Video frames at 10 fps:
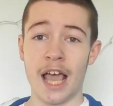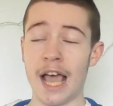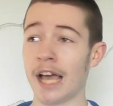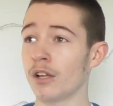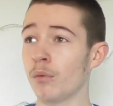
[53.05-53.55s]

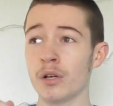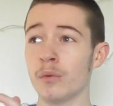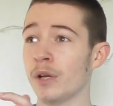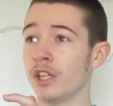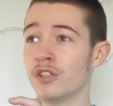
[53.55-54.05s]
And I want to
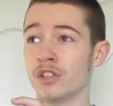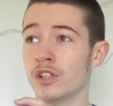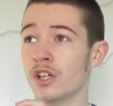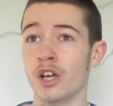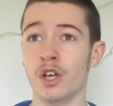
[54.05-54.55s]
wish
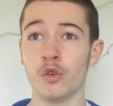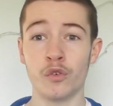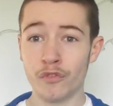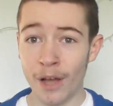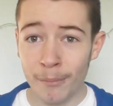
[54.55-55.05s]

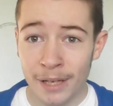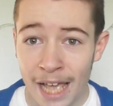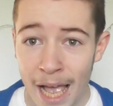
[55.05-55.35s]
your family